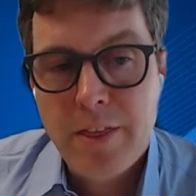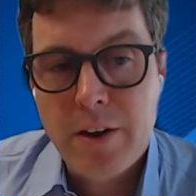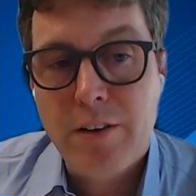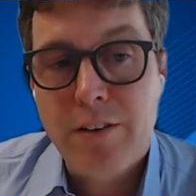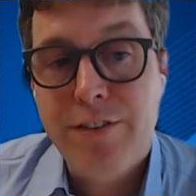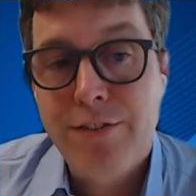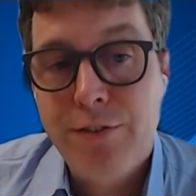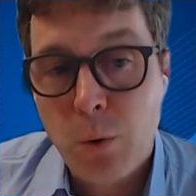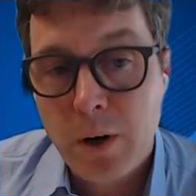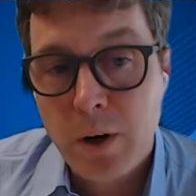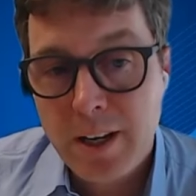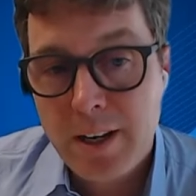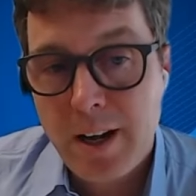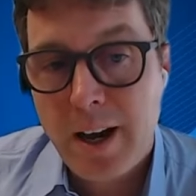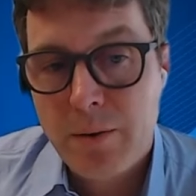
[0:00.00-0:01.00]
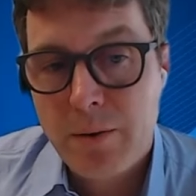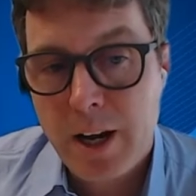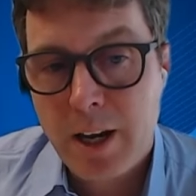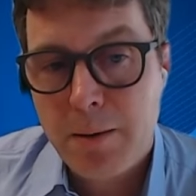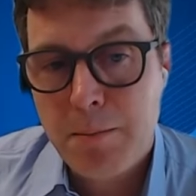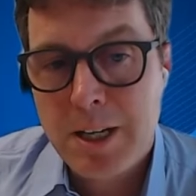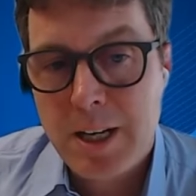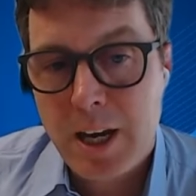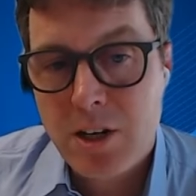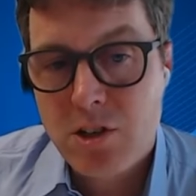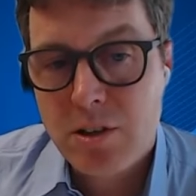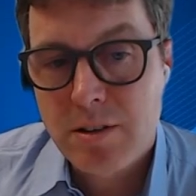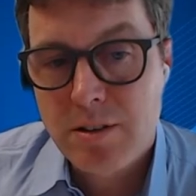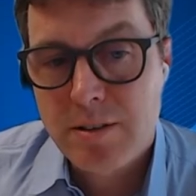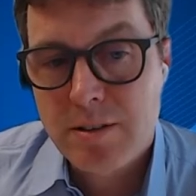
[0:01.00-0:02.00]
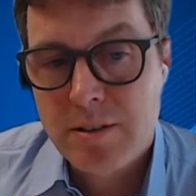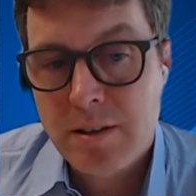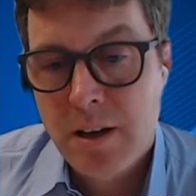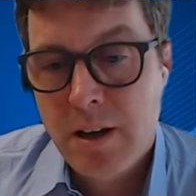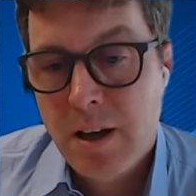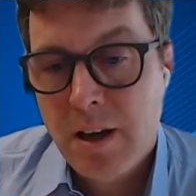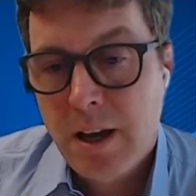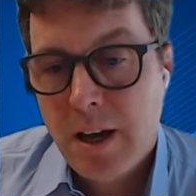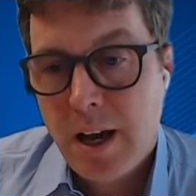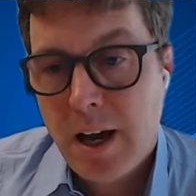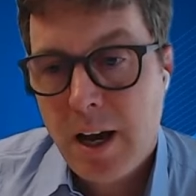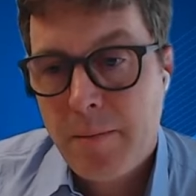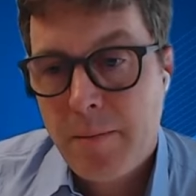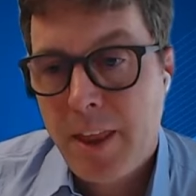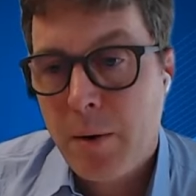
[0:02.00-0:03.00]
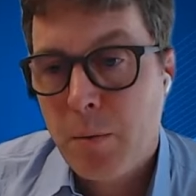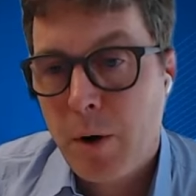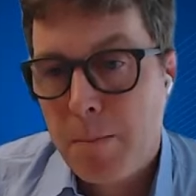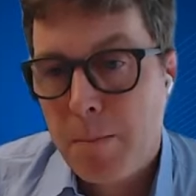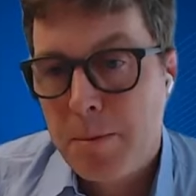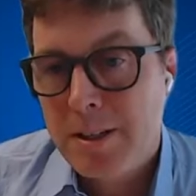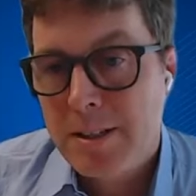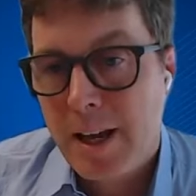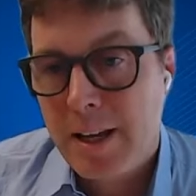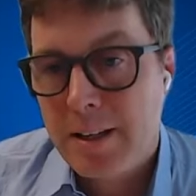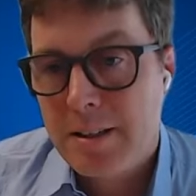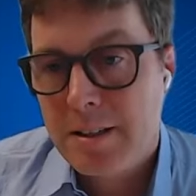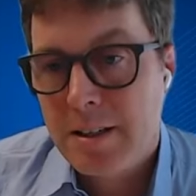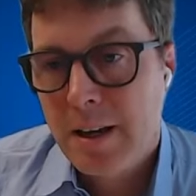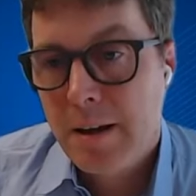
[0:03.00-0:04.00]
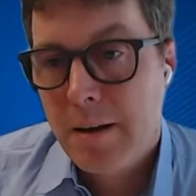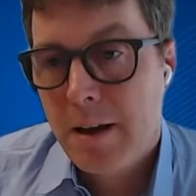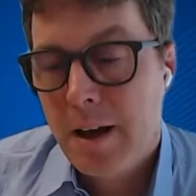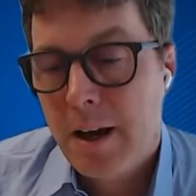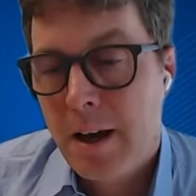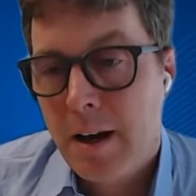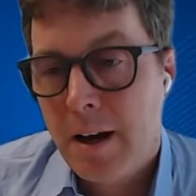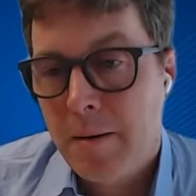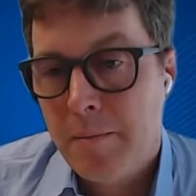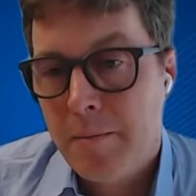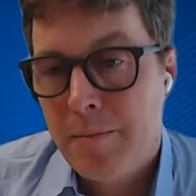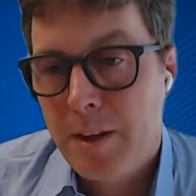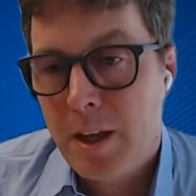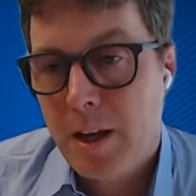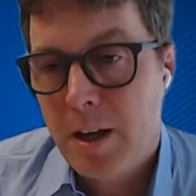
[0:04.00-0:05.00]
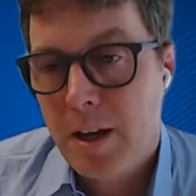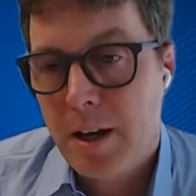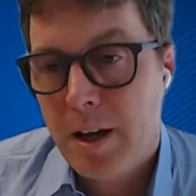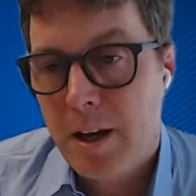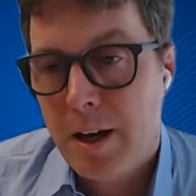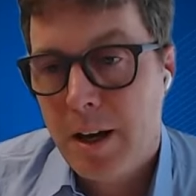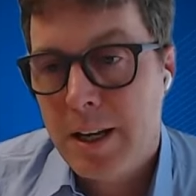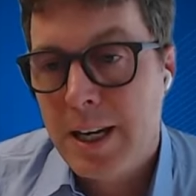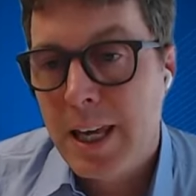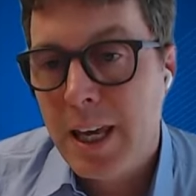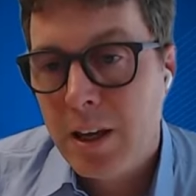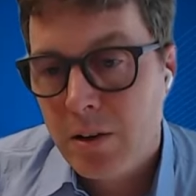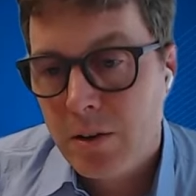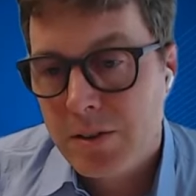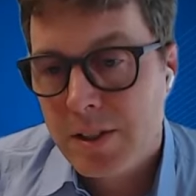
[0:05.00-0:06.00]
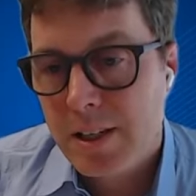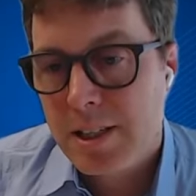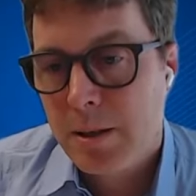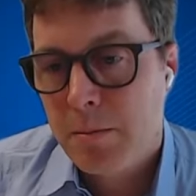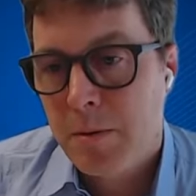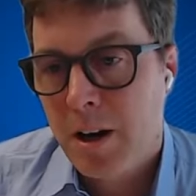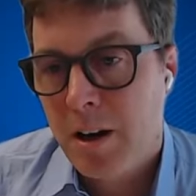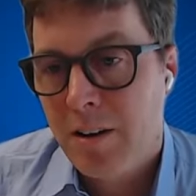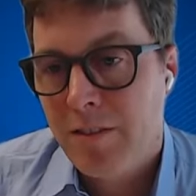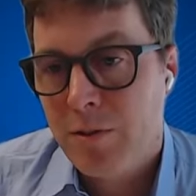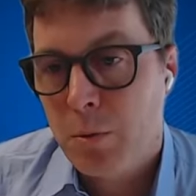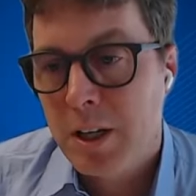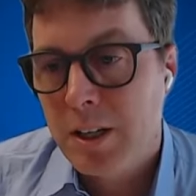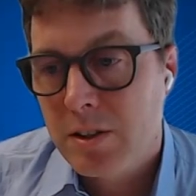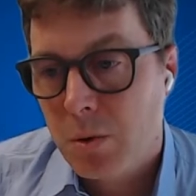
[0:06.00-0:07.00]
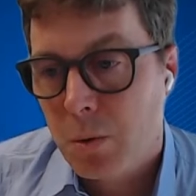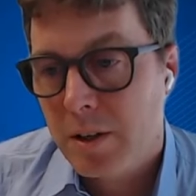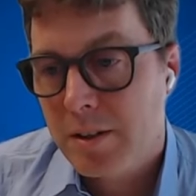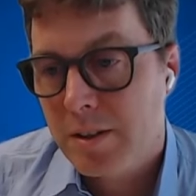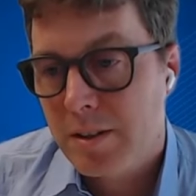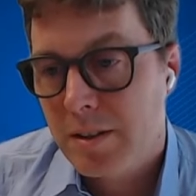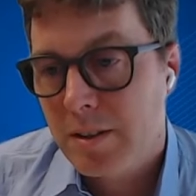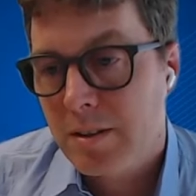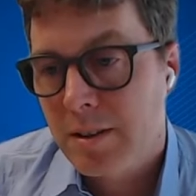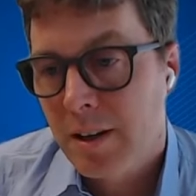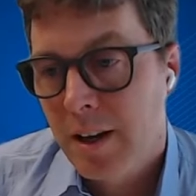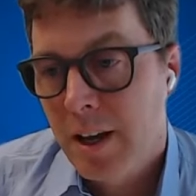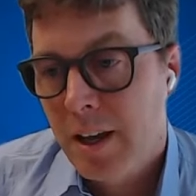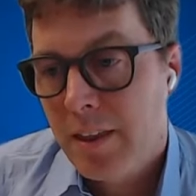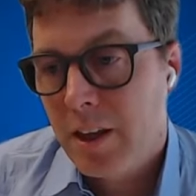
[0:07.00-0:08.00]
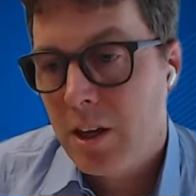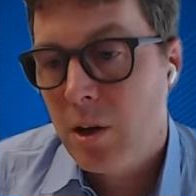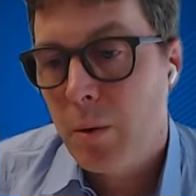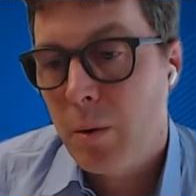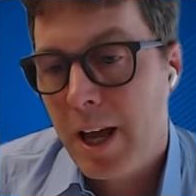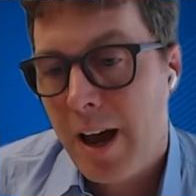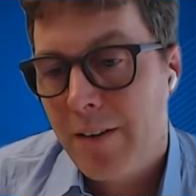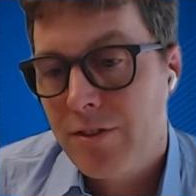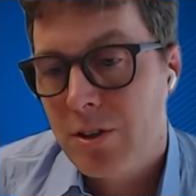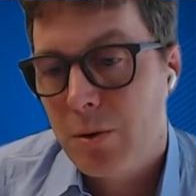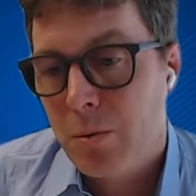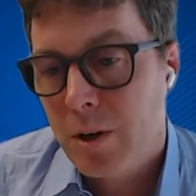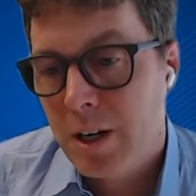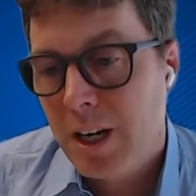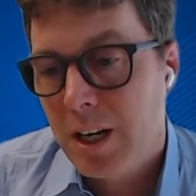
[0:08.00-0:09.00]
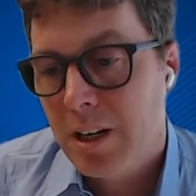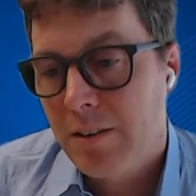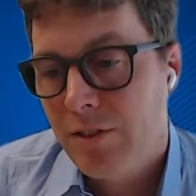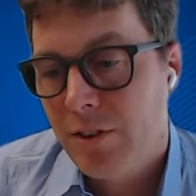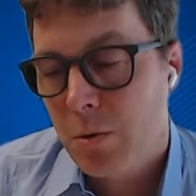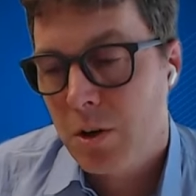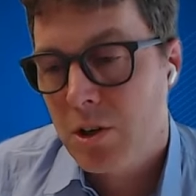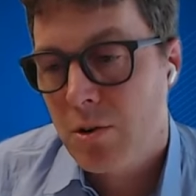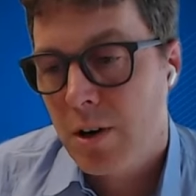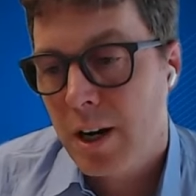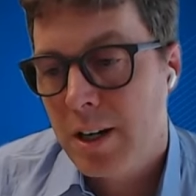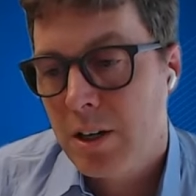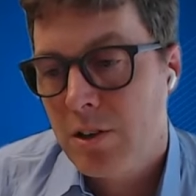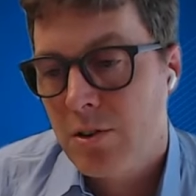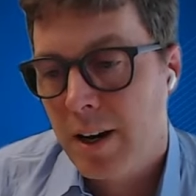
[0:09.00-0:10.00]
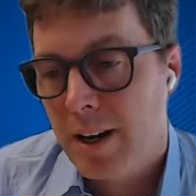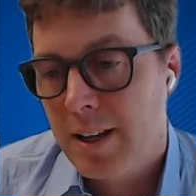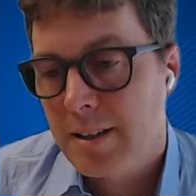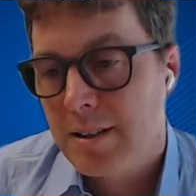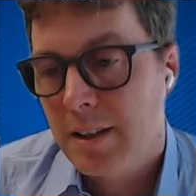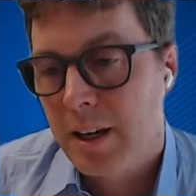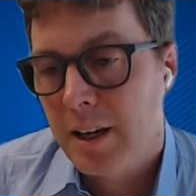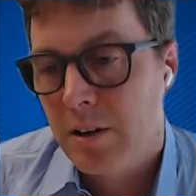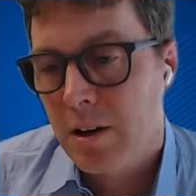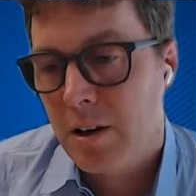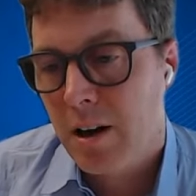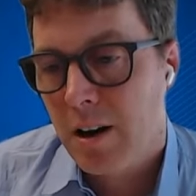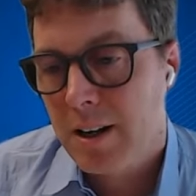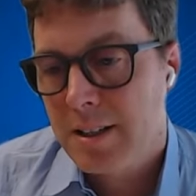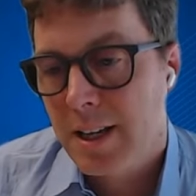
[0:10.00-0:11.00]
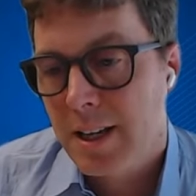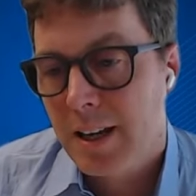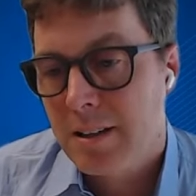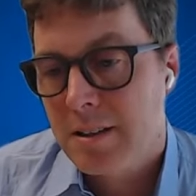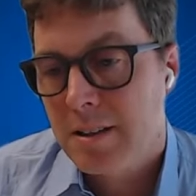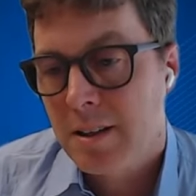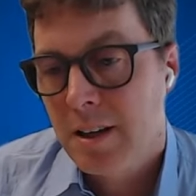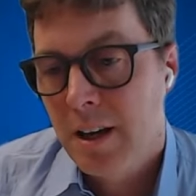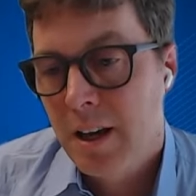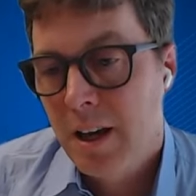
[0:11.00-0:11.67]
There are 49 recommendations, and they represent an ecosystem of resources that you would have to read if you were trying to translate your content